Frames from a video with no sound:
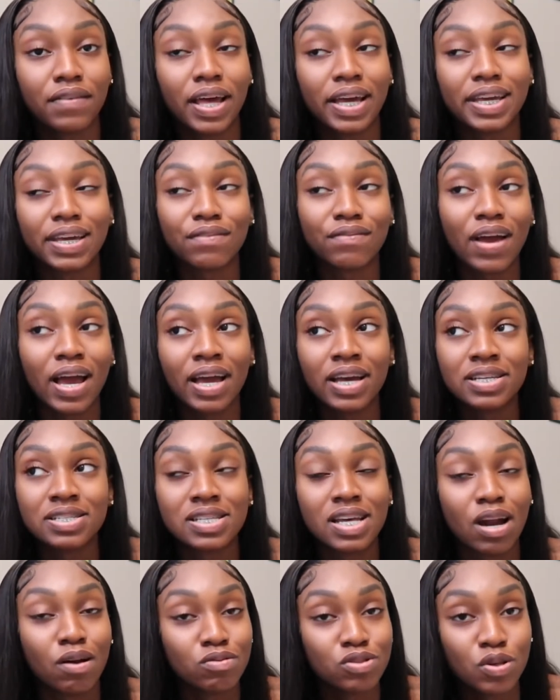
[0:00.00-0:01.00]
Like if I
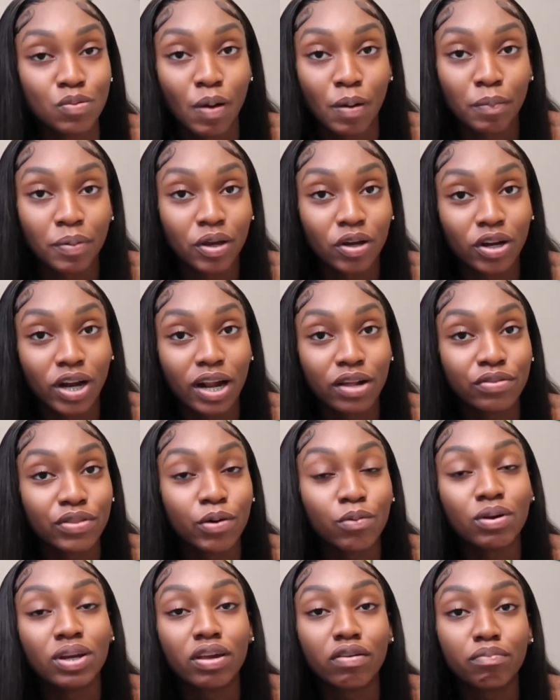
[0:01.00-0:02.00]
said I was on my period, they
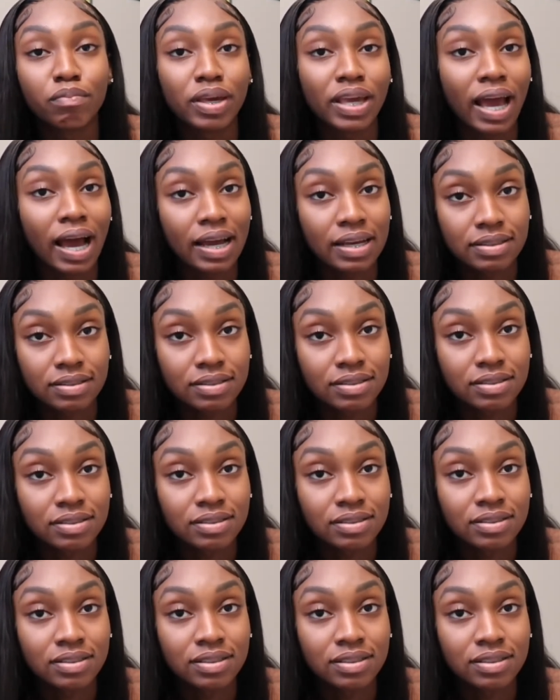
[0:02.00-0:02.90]
would give me ice.